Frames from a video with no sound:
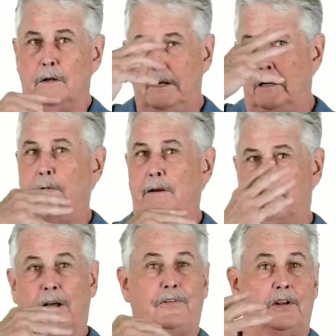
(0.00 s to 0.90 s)
You need to be
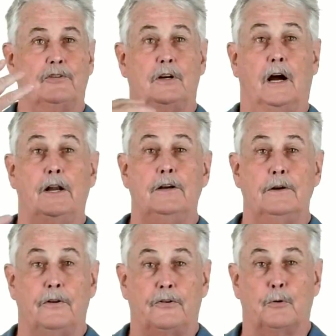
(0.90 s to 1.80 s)
essentially
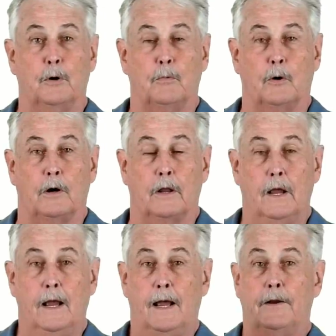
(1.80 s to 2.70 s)
under the scoreboard.
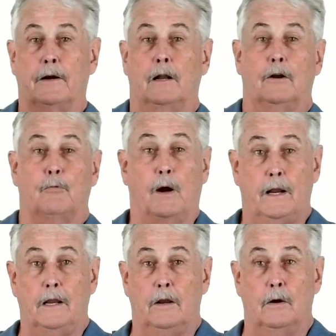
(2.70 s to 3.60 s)
They're going to look
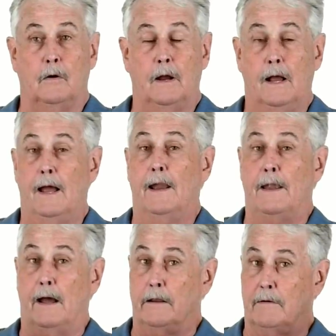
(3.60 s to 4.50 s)
right at you.
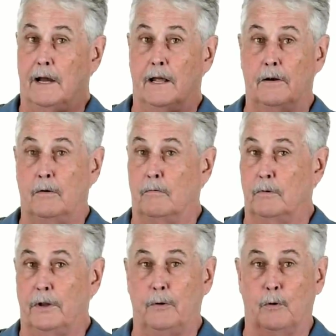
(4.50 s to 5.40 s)
Now you've got to
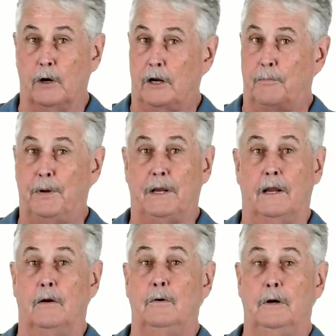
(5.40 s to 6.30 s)
really work at
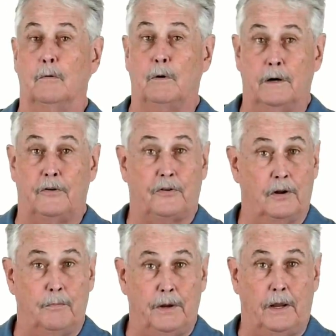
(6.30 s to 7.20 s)
picking who your winner is
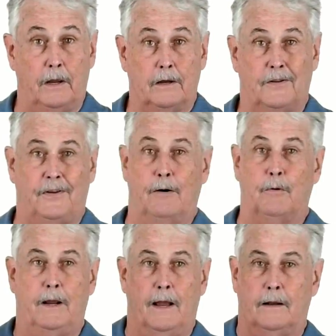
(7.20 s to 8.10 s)
going to be because that
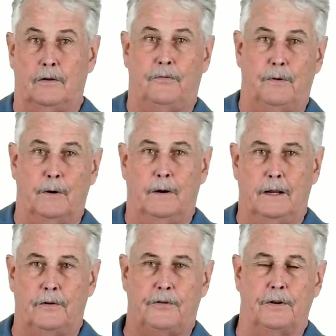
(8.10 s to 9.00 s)
react is very
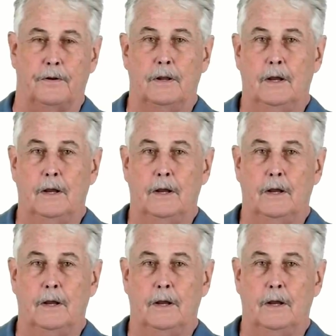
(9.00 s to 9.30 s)
instant.